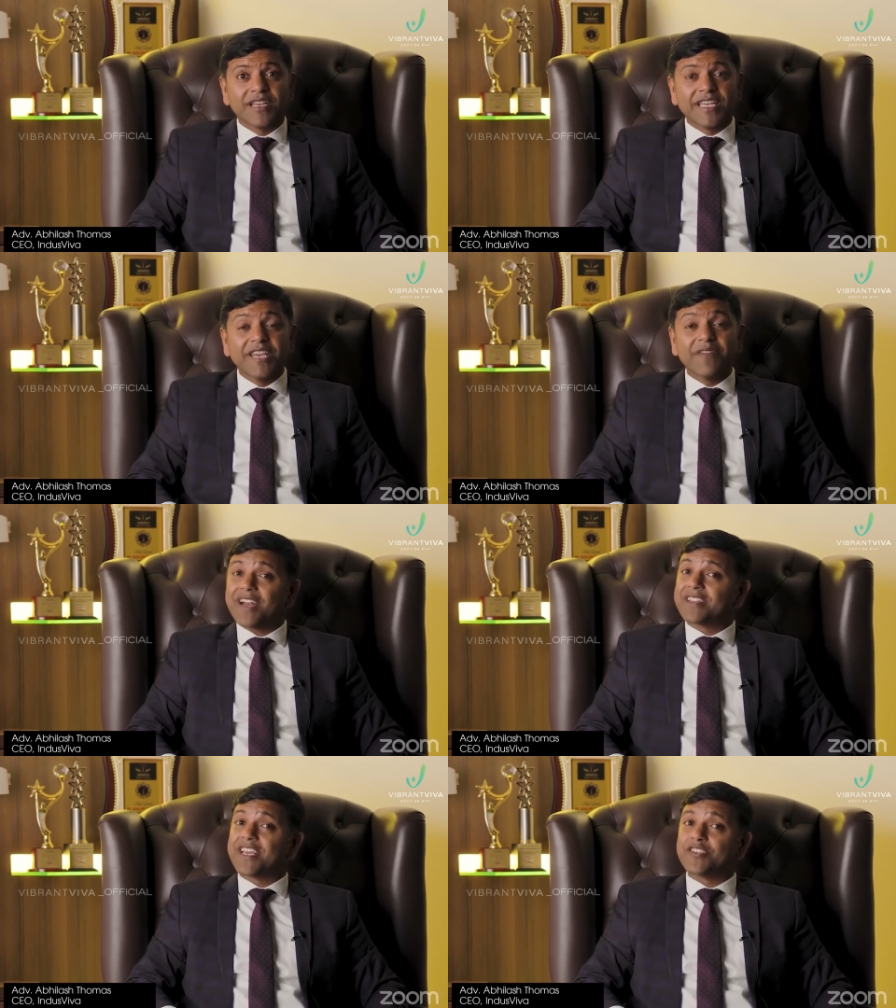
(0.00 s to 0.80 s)
Even
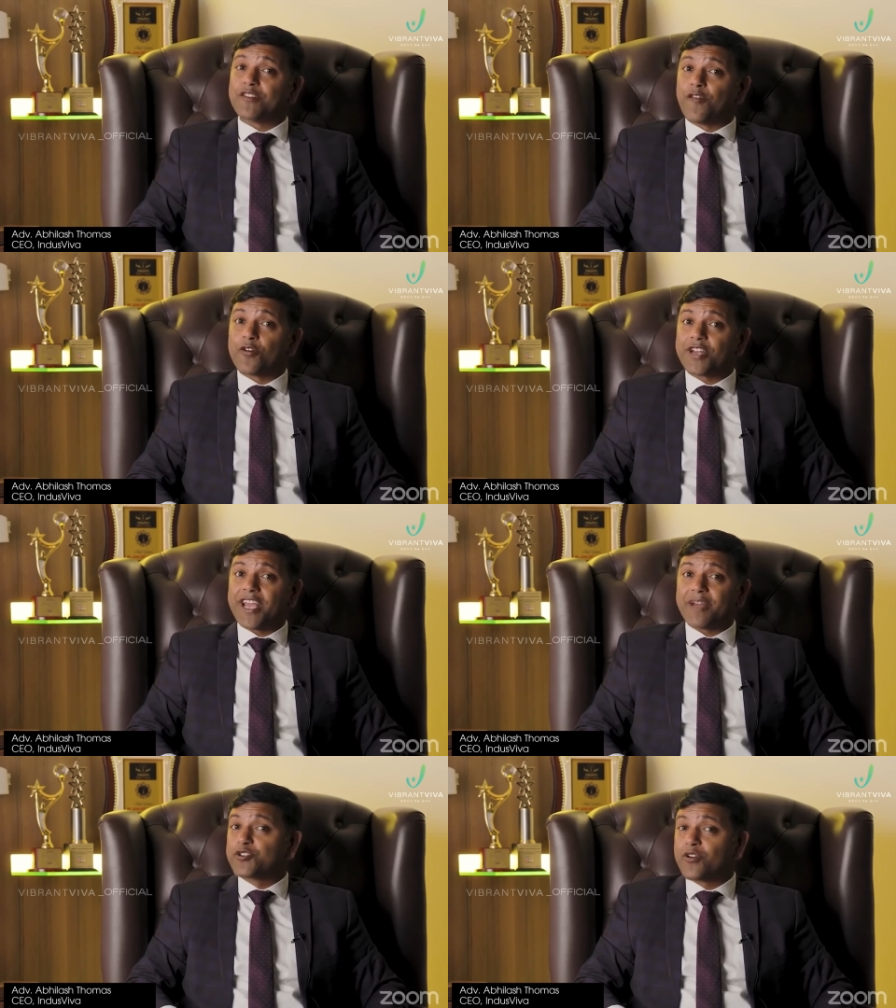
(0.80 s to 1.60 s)
at the age of 40,
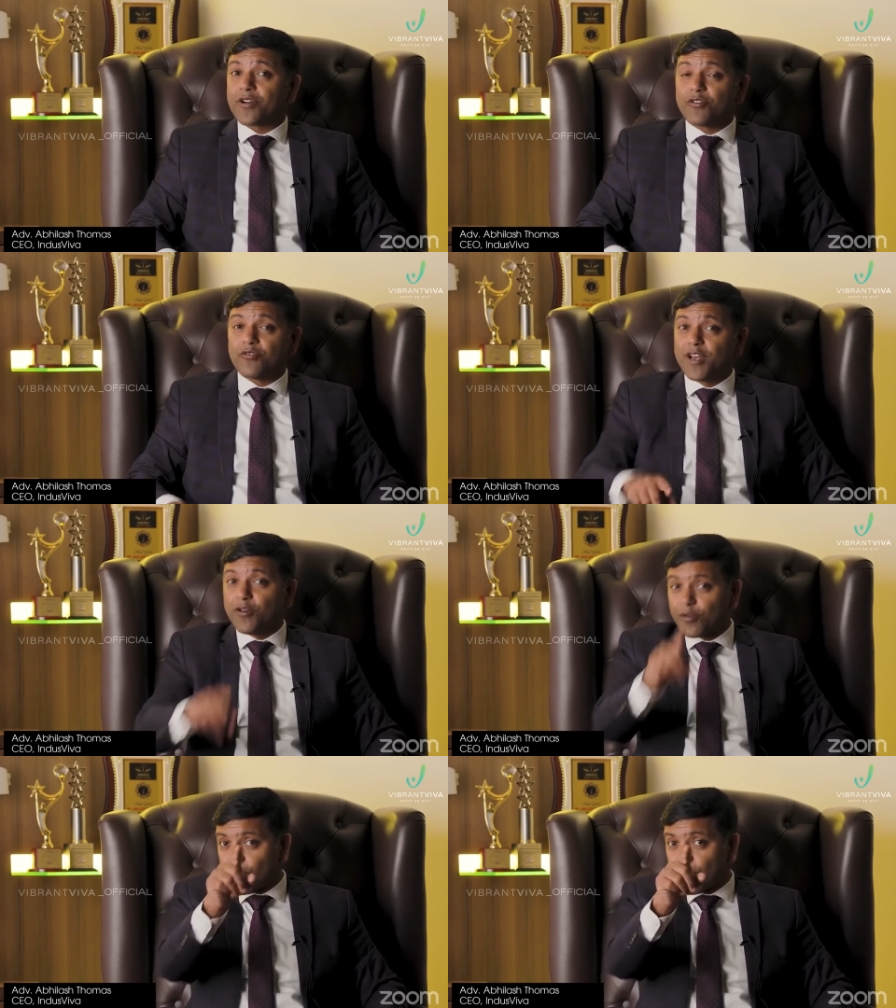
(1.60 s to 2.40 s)
I'm sure you will
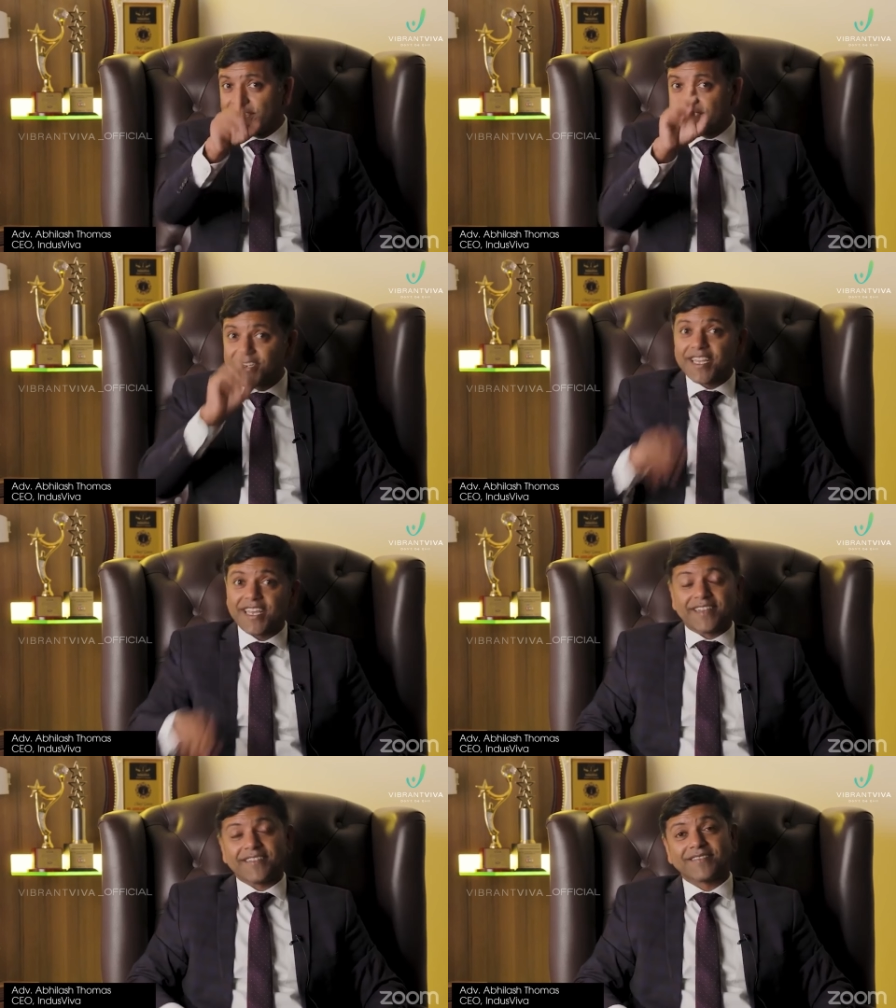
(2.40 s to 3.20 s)
look only
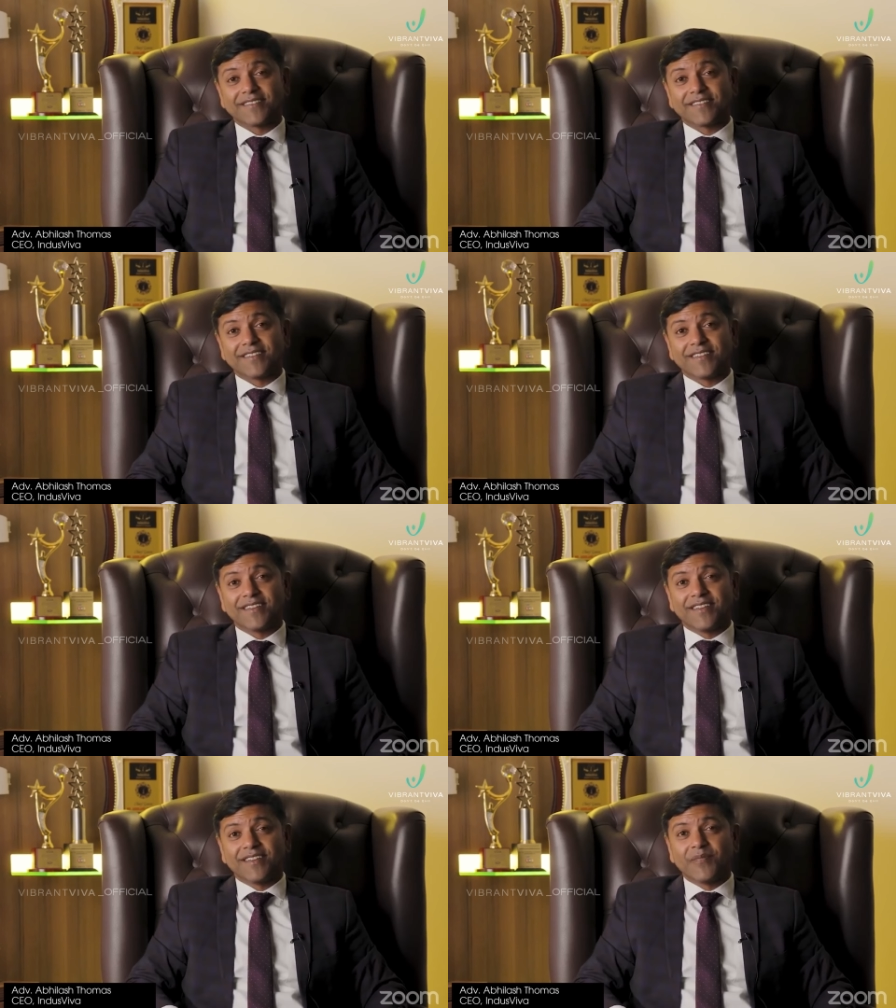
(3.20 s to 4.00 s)
30
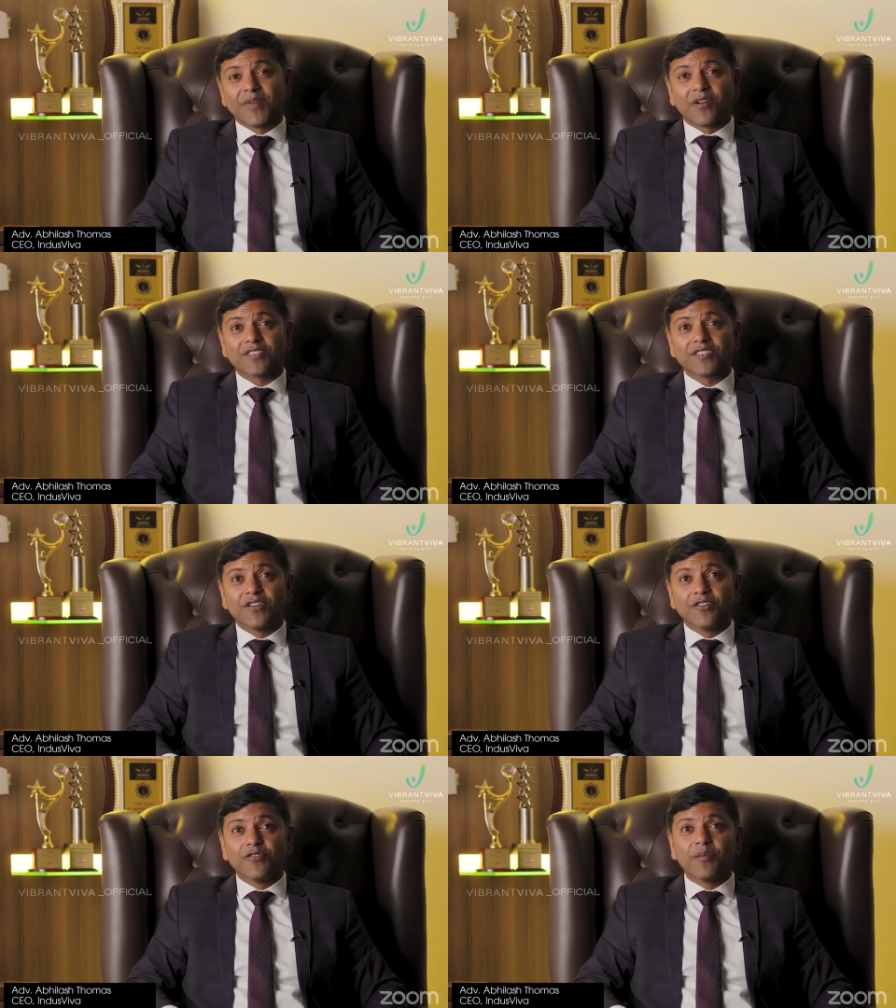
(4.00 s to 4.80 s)
because
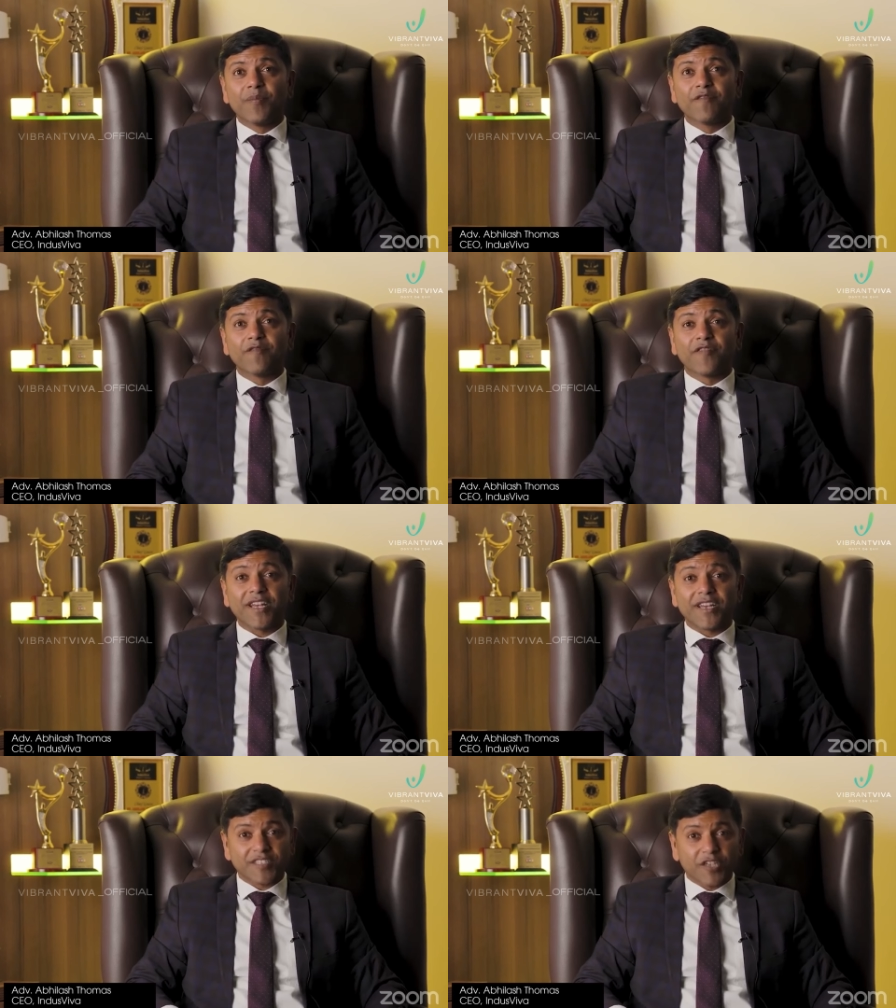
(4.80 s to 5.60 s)
you will be
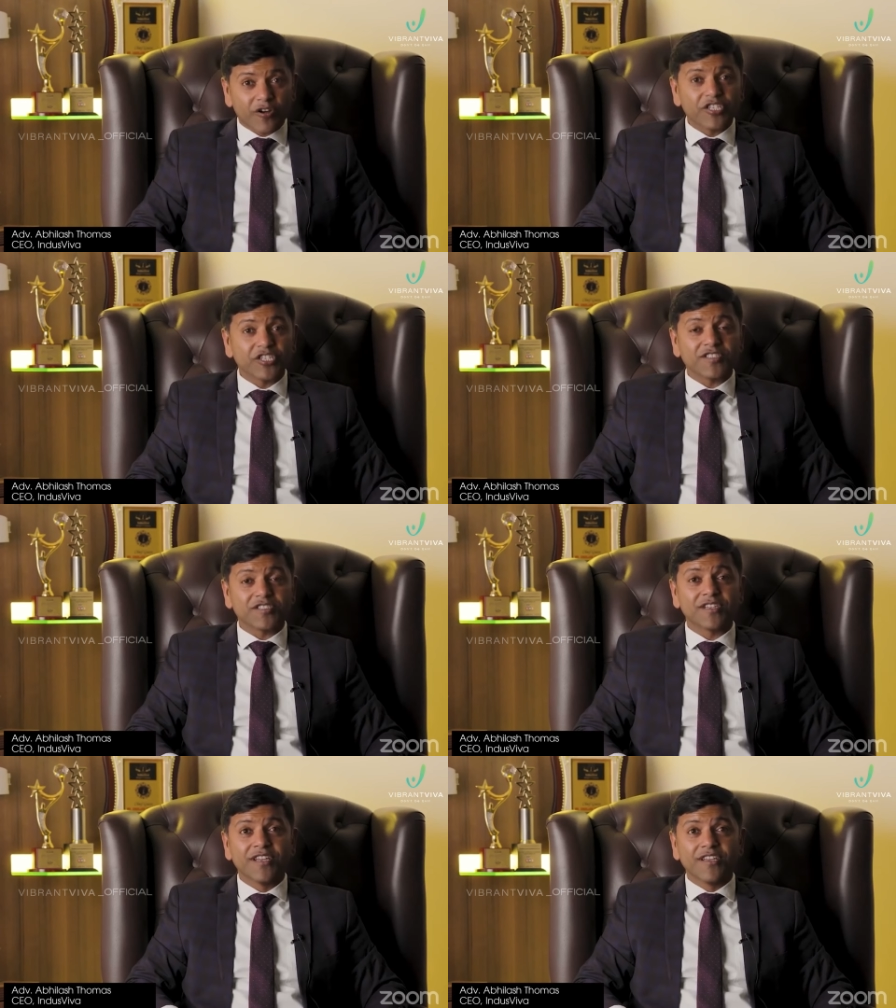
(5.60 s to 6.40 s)
fitness
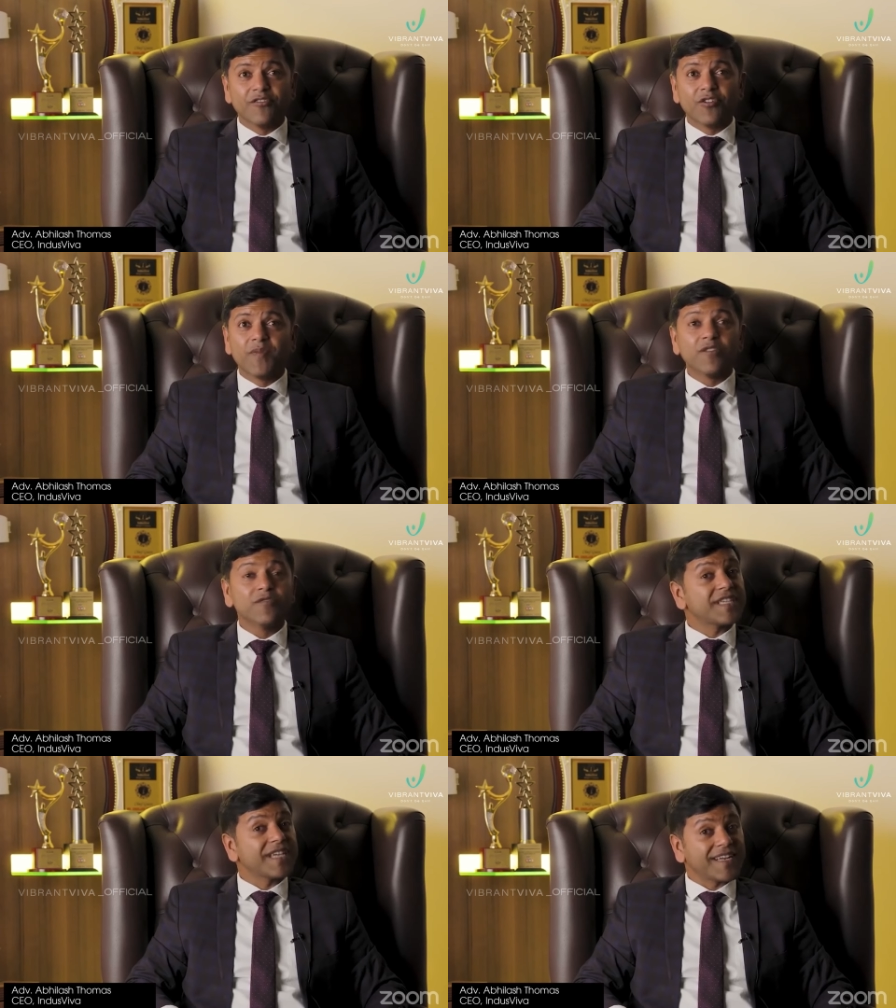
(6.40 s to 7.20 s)
conscious. You will be
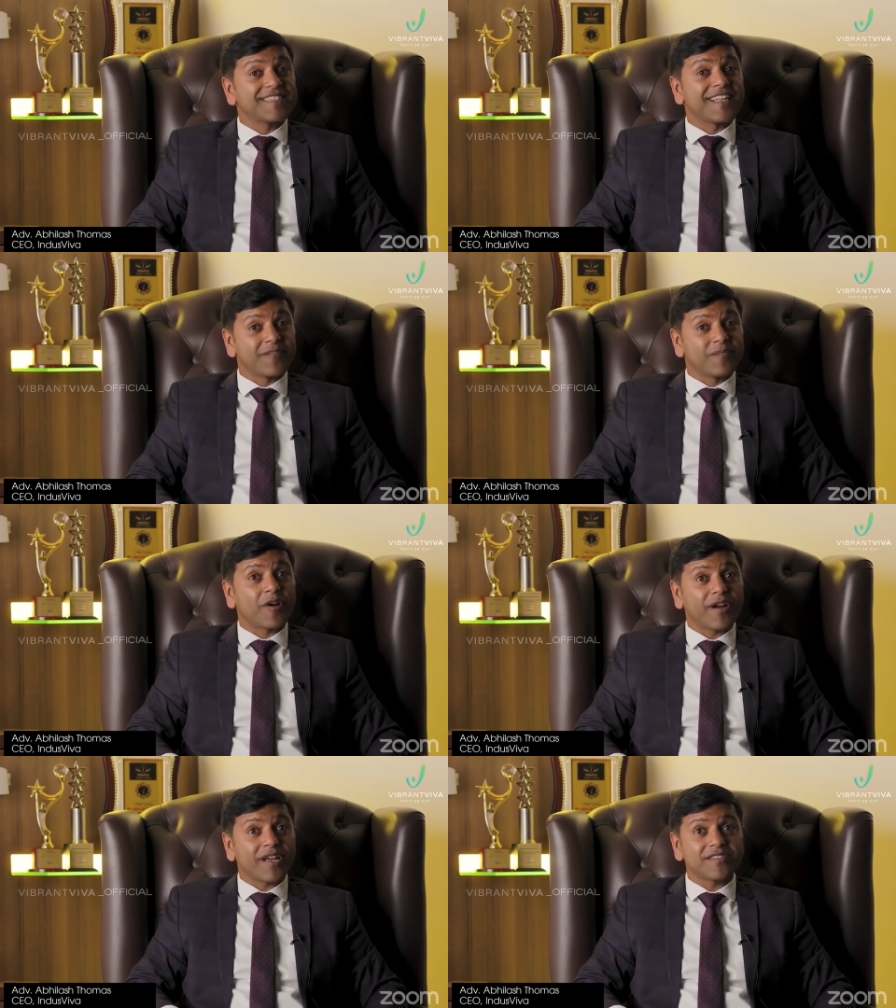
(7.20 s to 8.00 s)
using excellent
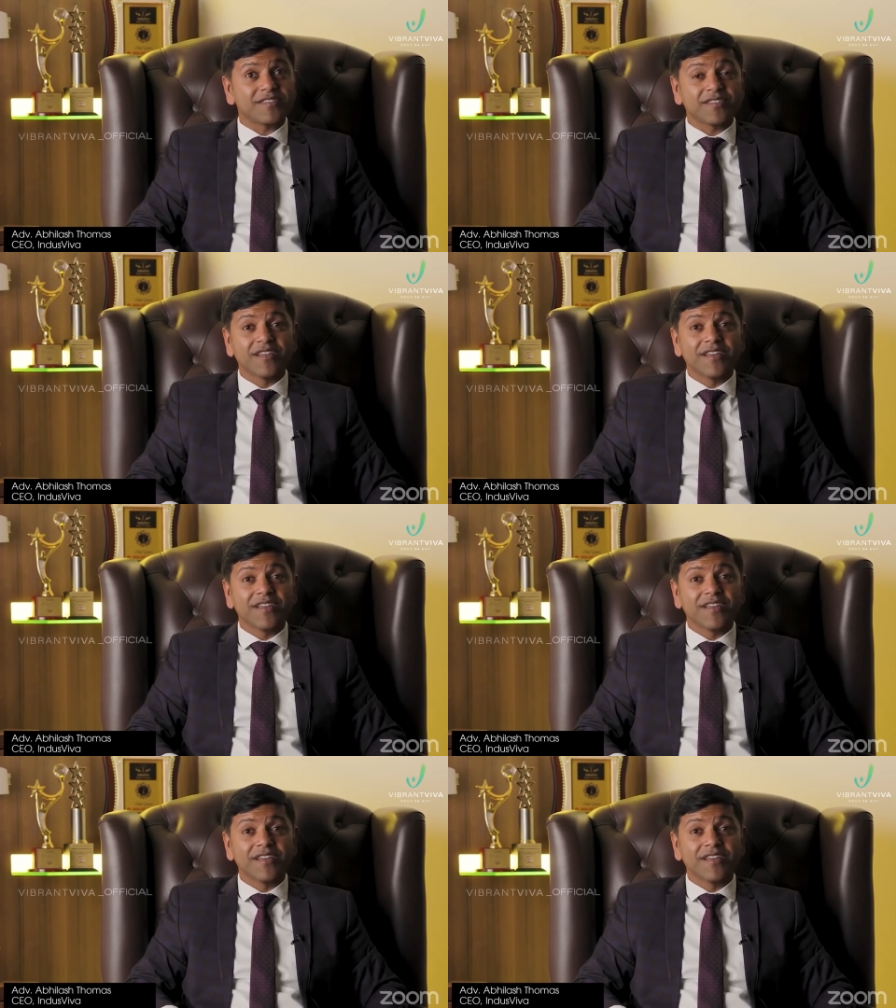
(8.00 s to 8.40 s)
products.